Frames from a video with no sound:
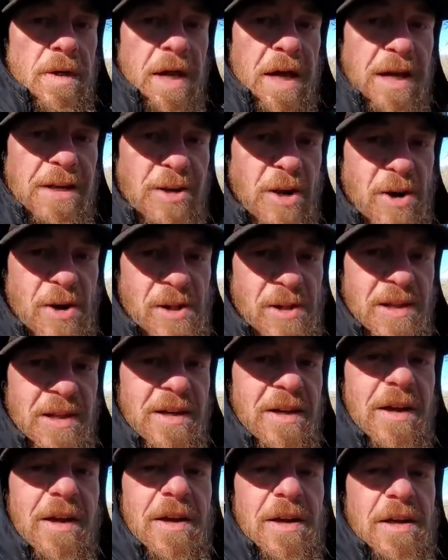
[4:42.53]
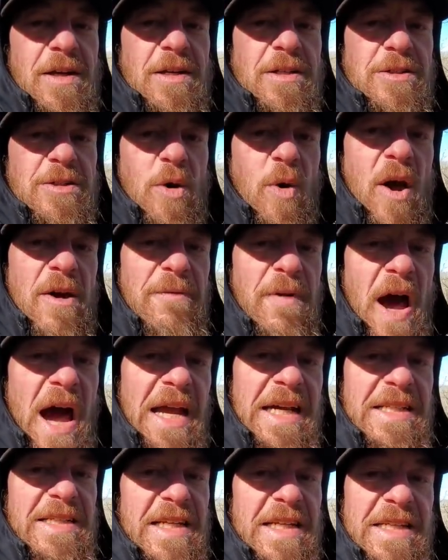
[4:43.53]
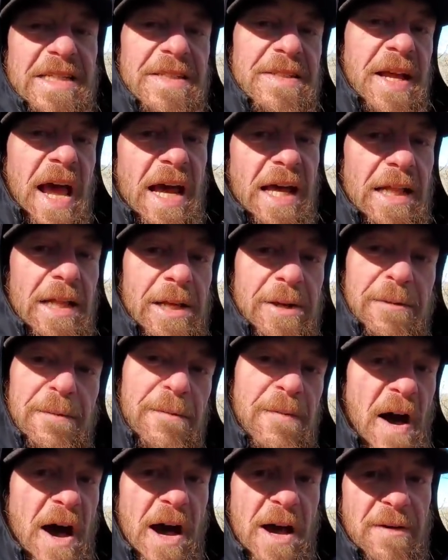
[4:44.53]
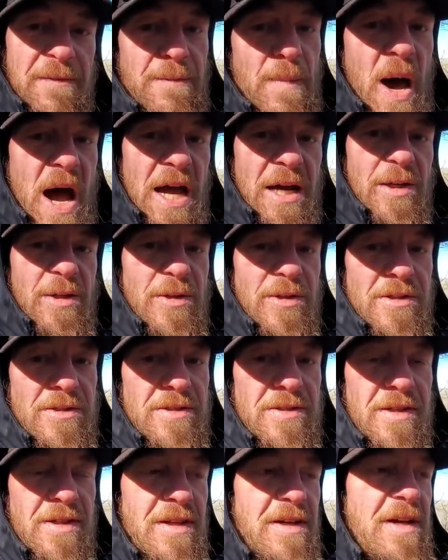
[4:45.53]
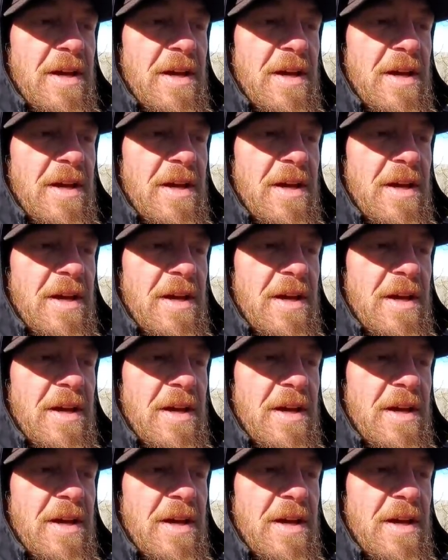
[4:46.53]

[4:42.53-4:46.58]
Hey y'all, so I've hiked exactly 5 miles.